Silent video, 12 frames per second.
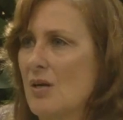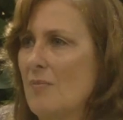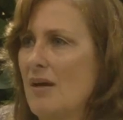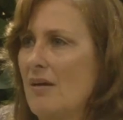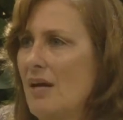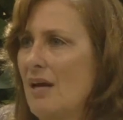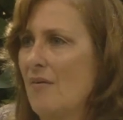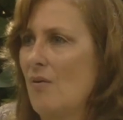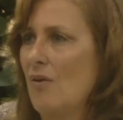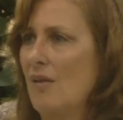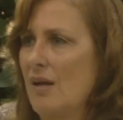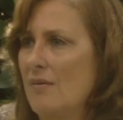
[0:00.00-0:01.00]
about how all
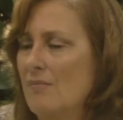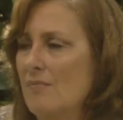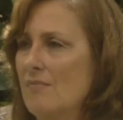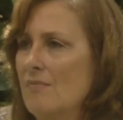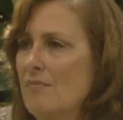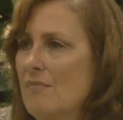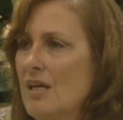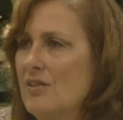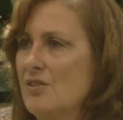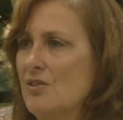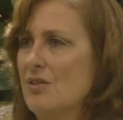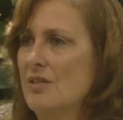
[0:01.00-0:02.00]
that
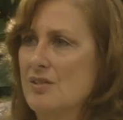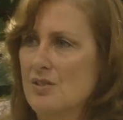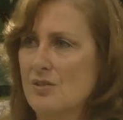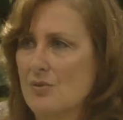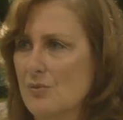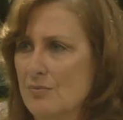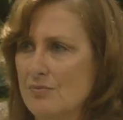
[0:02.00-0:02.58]
entered into.